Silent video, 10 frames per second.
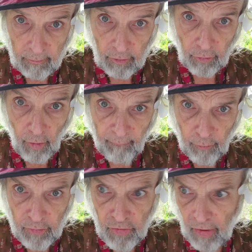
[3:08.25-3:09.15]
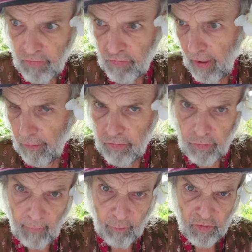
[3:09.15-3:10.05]
He's going for a touchdown. He's
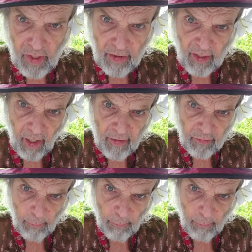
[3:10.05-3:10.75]
going for 10 cartons